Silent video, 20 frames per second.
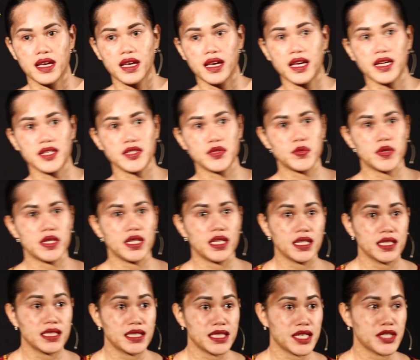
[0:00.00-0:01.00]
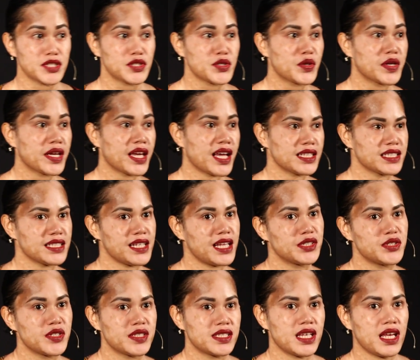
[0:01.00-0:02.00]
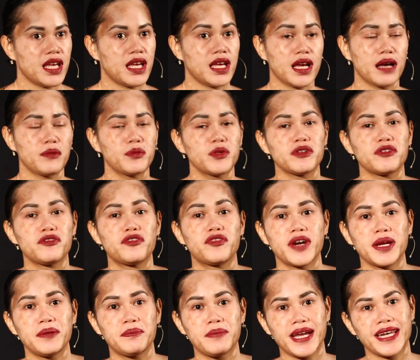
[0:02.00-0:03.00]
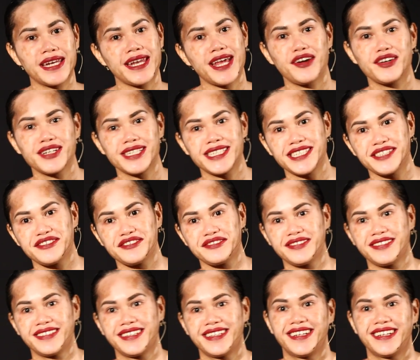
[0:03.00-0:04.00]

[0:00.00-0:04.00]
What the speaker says: as we CSO cats like to say, I'm going to frame my narrative.